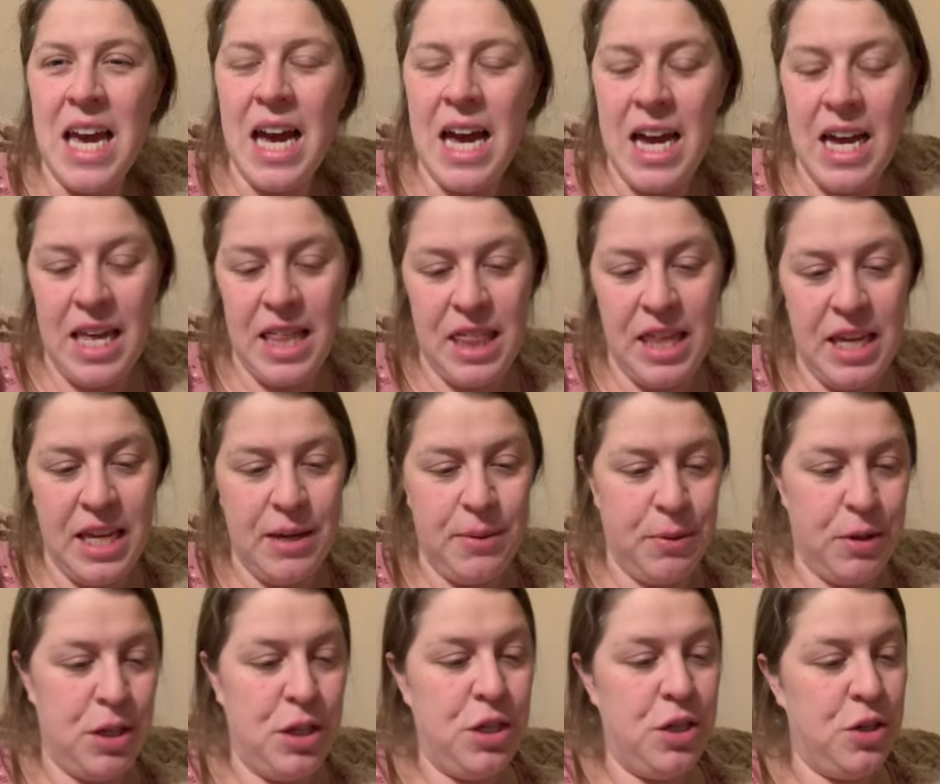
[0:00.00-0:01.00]
I think I'm
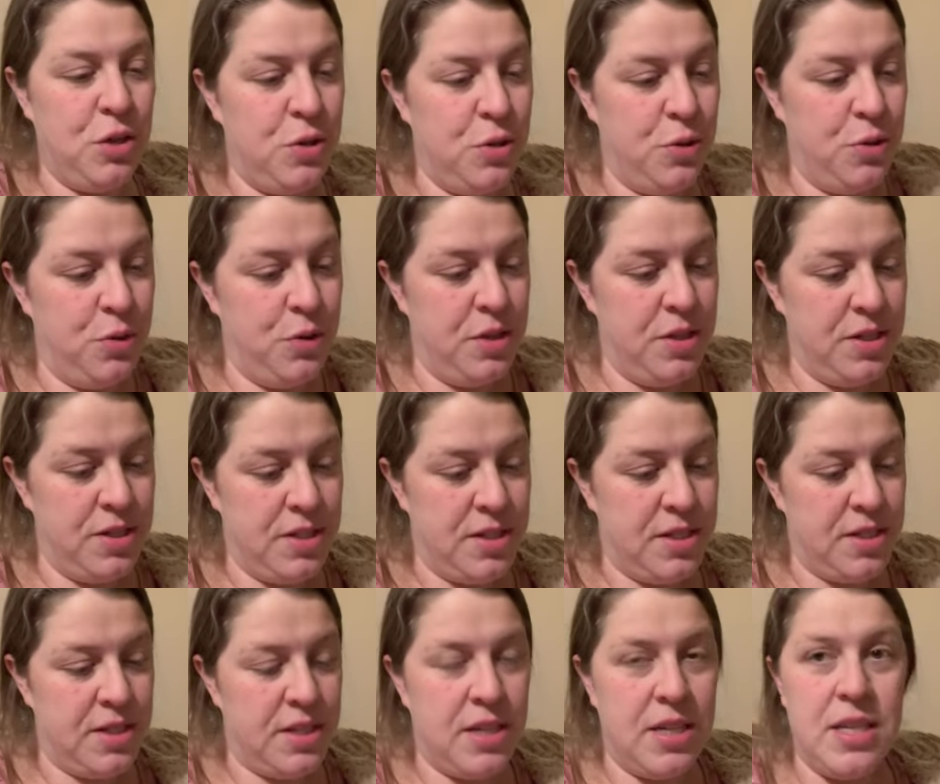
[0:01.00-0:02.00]
going to
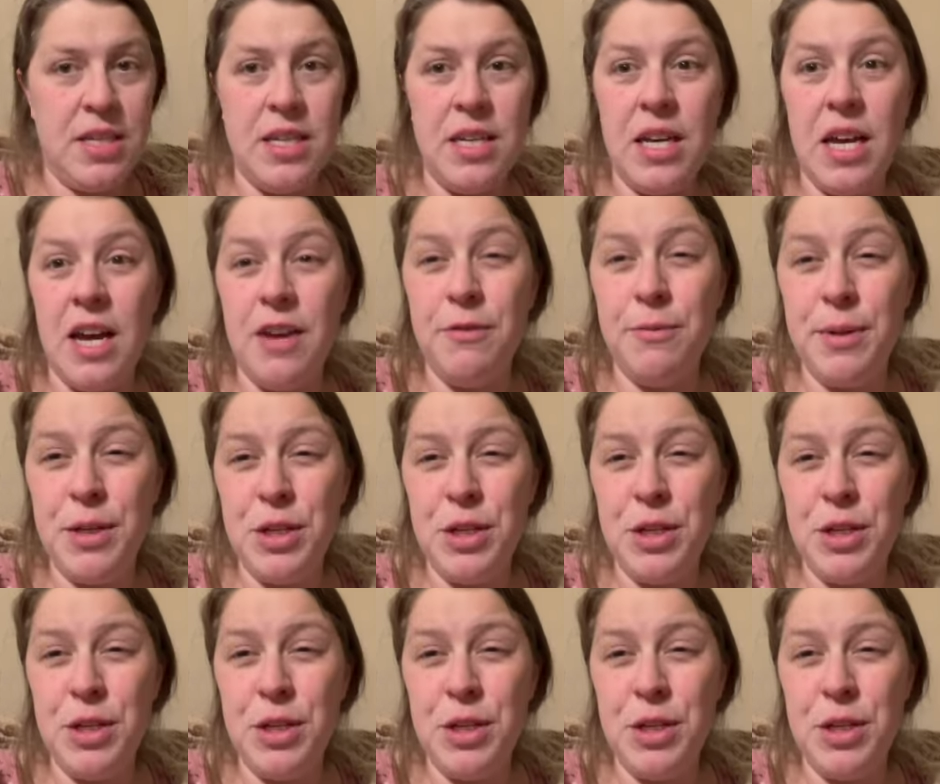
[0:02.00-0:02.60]
use, I've been